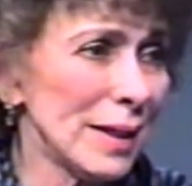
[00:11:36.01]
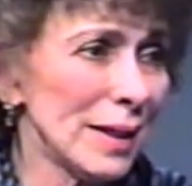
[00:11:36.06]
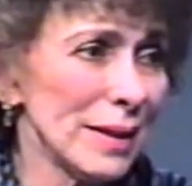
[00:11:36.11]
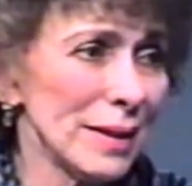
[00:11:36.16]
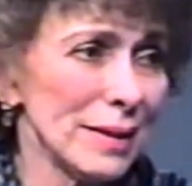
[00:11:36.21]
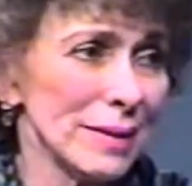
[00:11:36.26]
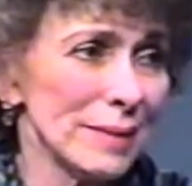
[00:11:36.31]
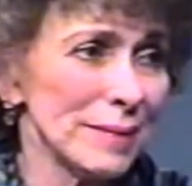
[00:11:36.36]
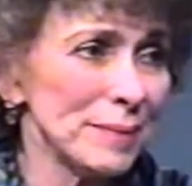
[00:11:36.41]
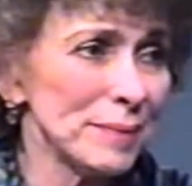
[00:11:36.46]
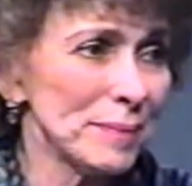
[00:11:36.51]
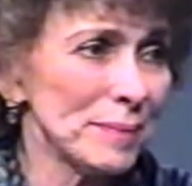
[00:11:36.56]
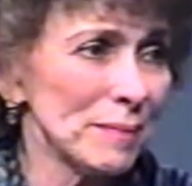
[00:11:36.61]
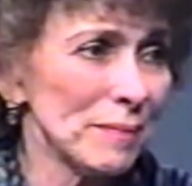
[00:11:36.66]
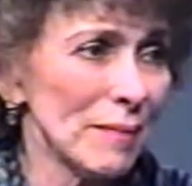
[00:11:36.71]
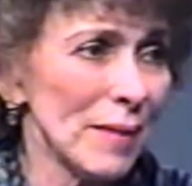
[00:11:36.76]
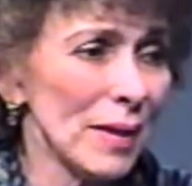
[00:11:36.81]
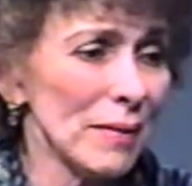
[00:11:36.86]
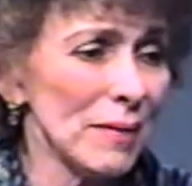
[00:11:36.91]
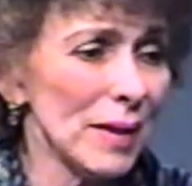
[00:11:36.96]
Uh,
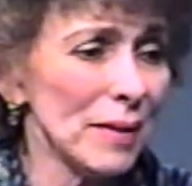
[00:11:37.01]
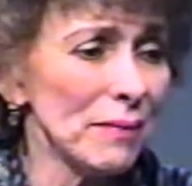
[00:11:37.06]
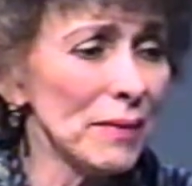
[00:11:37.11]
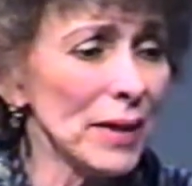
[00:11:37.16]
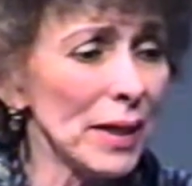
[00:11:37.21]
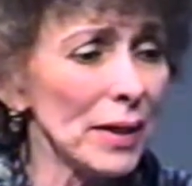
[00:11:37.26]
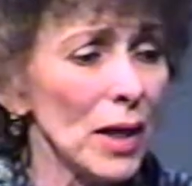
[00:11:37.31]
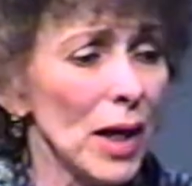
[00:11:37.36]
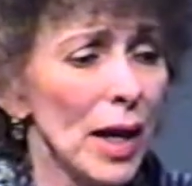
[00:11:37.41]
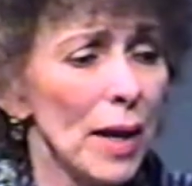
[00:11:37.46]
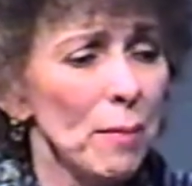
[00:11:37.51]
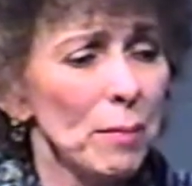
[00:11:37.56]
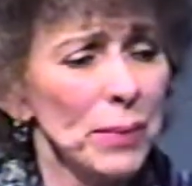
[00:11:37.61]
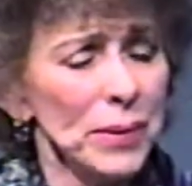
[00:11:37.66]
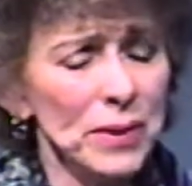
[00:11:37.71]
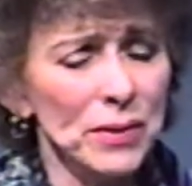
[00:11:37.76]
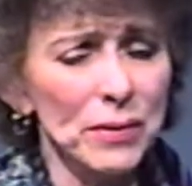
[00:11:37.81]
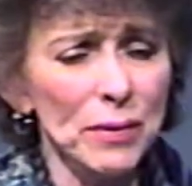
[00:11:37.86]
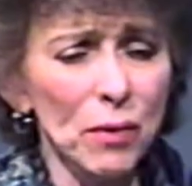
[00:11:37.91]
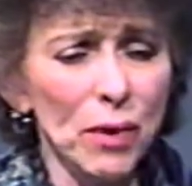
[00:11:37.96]
and they,
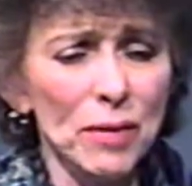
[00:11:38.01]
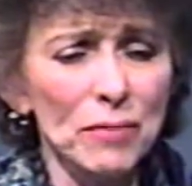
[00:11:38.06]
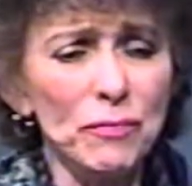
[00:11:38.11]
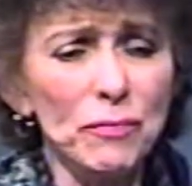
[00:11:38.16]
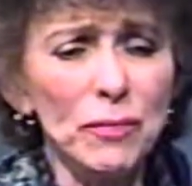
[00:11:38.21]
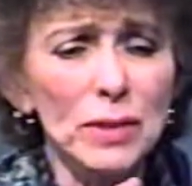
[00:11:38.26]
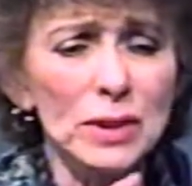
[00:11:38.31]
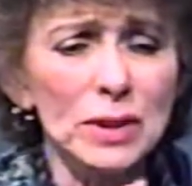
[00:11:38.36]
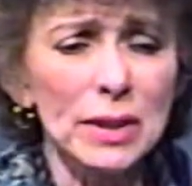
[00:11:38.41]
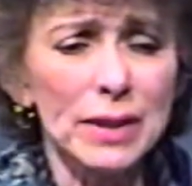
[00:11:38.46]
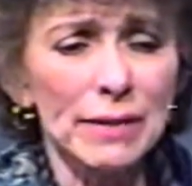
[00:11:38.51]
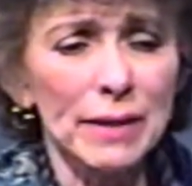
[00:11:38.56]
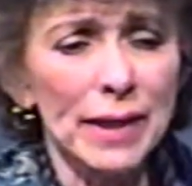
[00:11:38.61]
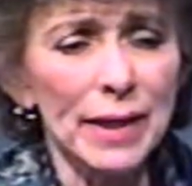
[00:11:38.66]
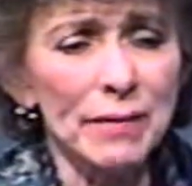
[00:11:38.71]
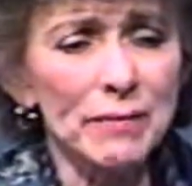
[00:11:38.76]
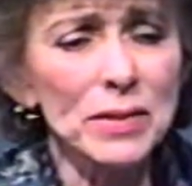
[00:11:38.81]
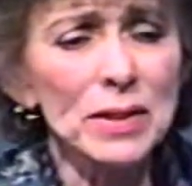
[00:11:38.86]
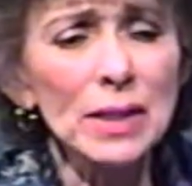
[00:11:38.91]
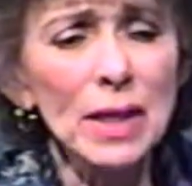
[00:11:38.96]
but the unfortunate
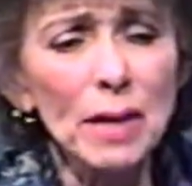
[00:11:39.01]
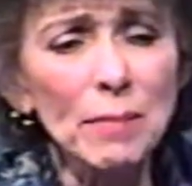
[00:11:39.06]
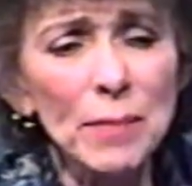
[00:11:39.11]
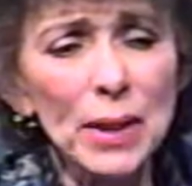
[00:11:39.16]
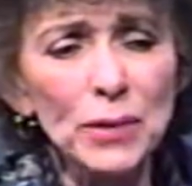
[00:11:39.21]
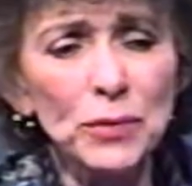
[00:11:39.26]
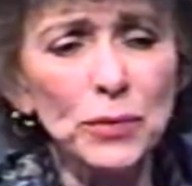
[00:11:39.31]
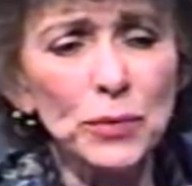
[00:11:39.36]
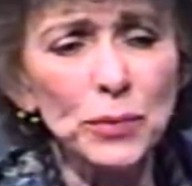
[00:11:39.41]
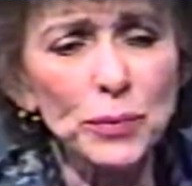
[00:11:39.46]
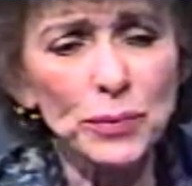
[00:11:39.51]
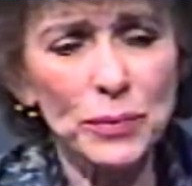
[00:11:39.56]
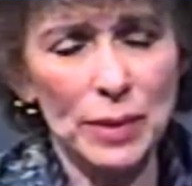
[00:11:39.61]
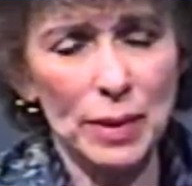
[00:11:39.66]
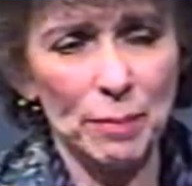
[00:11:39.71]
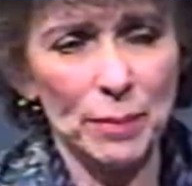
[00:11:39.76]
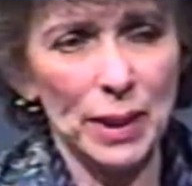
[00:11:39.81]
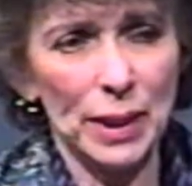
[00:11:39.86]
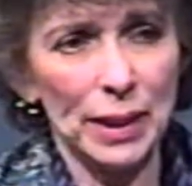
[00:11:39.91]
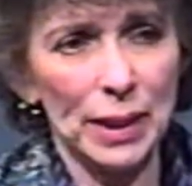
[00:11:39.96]
thing, every time they do
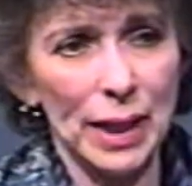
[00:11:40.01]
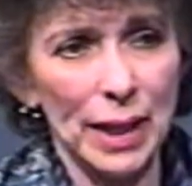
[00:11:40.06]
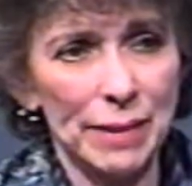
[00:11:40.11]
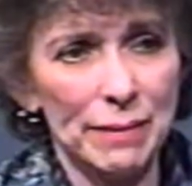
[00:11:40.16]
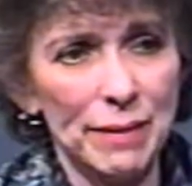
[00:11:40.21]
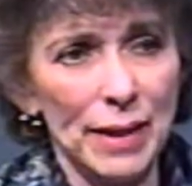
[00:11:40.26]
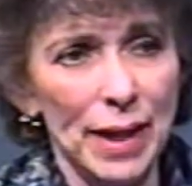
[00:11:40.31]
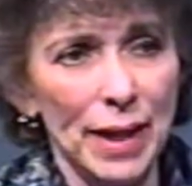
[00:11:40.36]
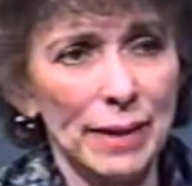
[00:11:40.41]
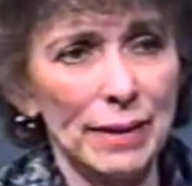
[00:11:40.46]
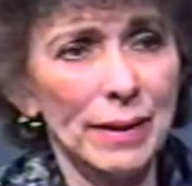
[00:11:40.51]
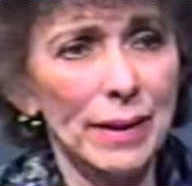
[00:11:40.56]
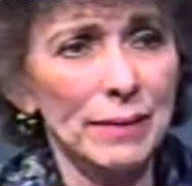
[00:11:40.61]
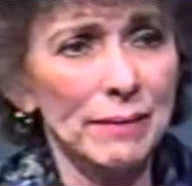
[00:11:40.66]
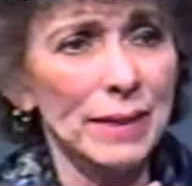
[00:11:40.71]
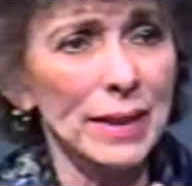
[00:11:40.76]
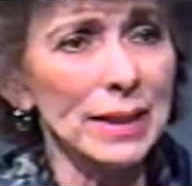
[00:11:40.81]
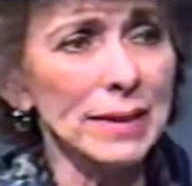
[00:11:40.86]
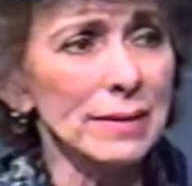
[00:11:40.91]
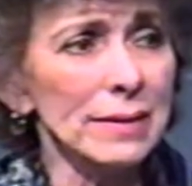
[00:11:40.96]
something like that, like
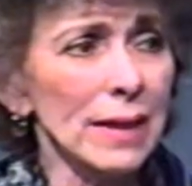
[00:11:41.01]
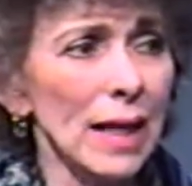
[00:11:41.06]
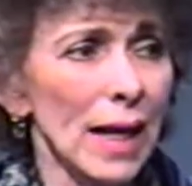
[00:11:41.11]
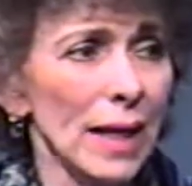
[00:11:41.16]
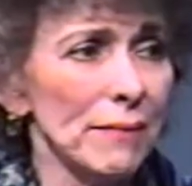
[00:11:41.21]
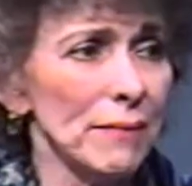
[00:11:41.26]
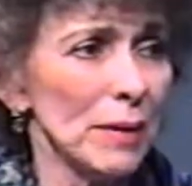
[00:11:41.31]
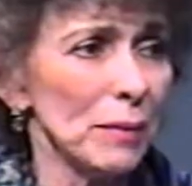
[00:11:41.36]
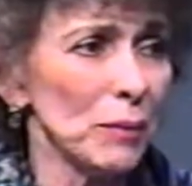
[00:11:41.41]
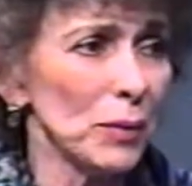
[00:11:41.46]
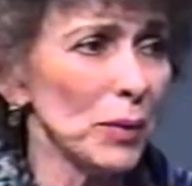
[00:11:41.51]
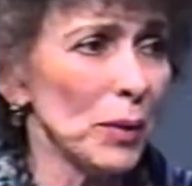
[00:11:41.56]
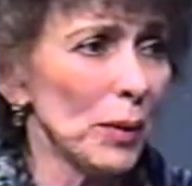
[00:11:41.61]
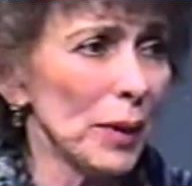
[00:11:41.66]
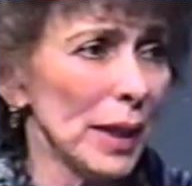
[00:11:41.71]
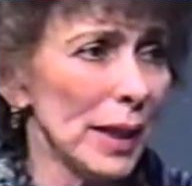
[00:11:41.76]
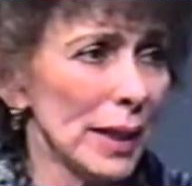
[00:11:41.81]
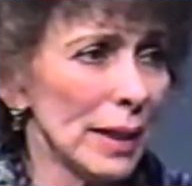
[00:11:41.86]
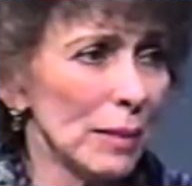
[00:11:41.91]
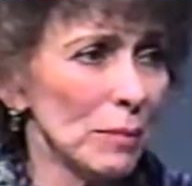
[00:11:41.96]
they decide they will go
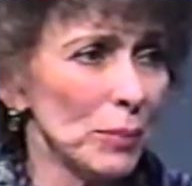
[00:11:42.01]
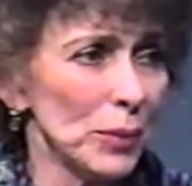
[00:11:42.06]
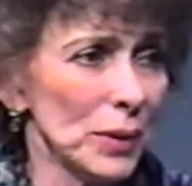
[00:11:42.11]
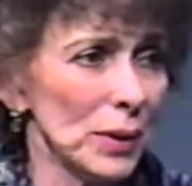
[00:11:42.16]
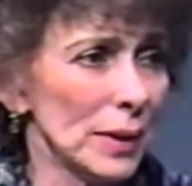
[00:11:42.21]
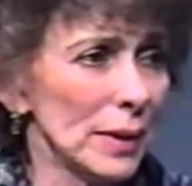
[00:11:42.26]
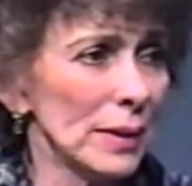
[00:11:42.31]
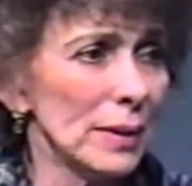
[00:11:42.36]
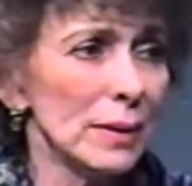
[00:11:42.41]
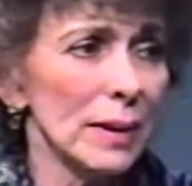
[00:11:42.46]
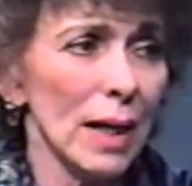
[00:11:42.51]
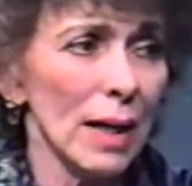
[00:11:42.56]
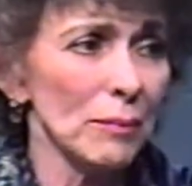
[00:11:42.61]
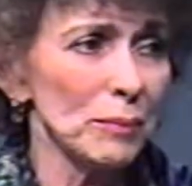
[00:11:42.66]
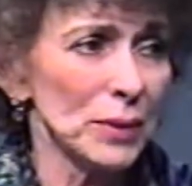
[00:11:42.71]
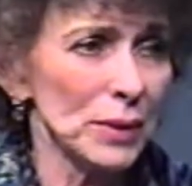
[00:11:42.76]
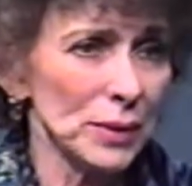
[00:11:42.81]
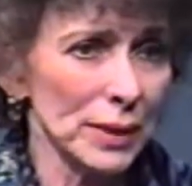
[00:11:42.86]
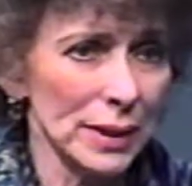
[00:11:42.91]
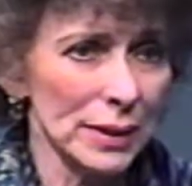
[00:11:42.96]
ahead and put "In God
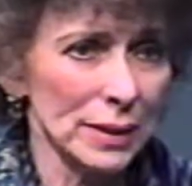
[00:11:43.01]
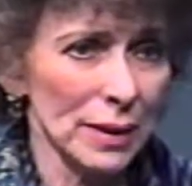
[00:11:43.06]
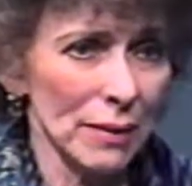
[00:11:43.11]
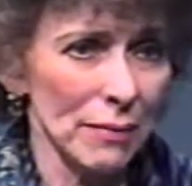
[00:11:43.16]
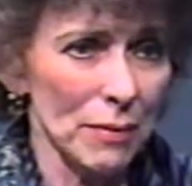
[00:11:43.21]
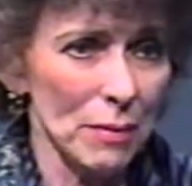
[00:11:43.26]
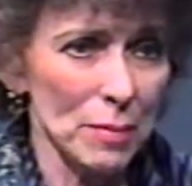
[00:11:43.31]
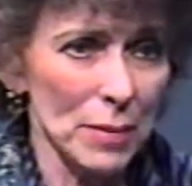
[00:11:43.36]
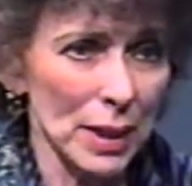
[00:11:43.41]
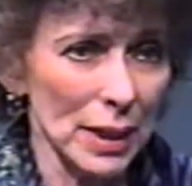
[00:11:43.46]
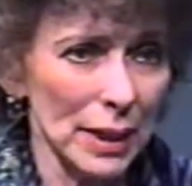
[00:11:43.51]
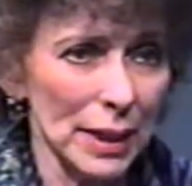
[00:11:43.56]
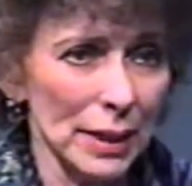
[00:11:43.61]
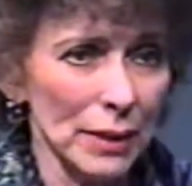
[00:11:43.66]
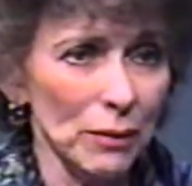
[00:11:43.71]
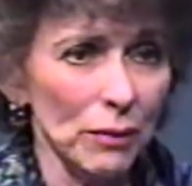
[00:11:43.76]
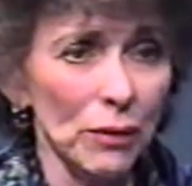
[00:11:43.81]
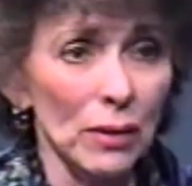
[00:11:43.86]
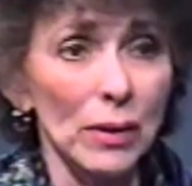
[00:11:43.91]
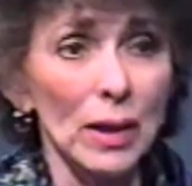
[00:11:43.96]
We Trust" on the
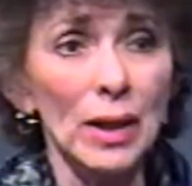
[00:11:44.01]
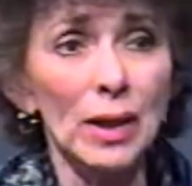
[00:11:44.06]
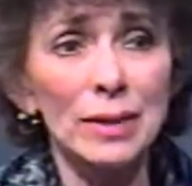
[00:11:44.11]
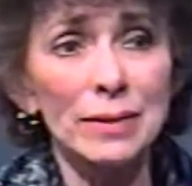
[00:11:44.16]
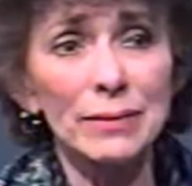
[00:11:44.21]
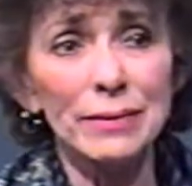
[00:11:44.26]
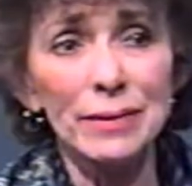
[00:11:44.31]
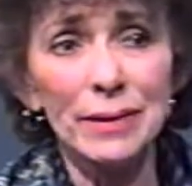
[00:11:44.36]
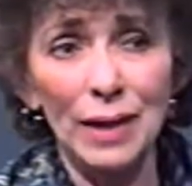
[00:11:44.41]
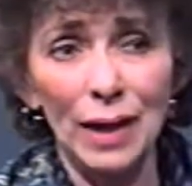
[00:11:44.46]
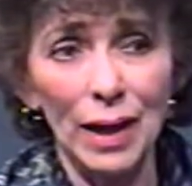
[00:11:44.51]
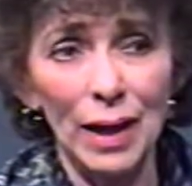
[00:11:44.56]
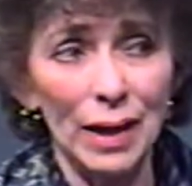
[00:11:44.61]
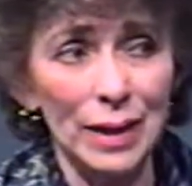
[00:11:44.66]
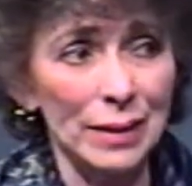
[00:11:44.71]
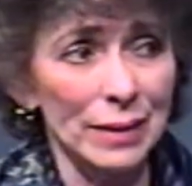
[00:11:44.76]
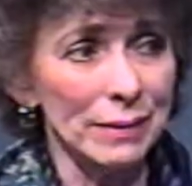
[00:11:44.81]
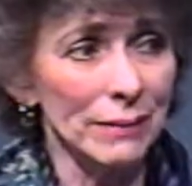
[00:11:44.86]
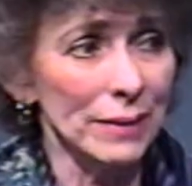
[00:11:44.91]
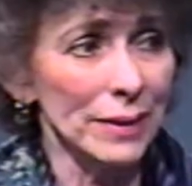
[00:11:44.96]
money or "Under
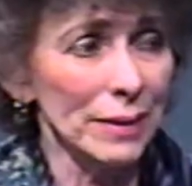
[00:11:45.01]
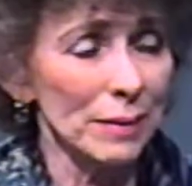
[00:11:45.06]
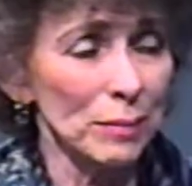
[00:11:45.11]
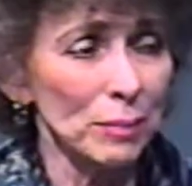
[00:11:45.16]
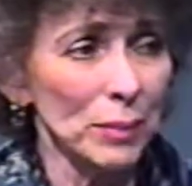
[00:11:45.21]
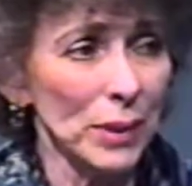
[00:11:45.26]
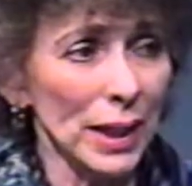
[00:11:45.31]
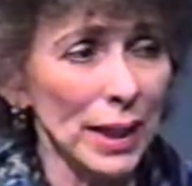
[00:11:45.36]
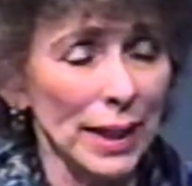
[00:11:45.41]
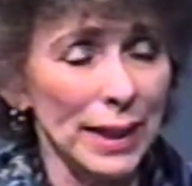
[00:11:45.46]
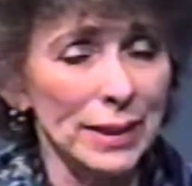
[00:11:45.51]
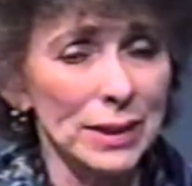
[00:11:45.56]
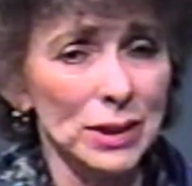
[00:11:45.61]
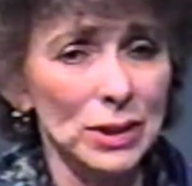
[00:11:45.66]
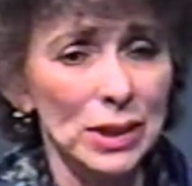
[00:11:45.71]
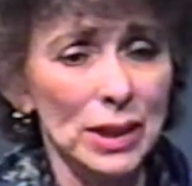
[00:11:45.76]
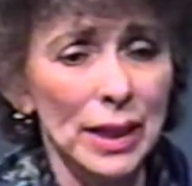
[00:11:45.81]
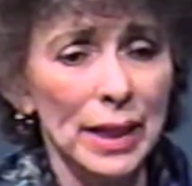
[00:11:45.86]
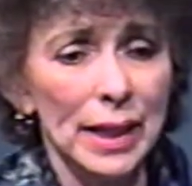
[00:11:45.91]
God" in the pledge,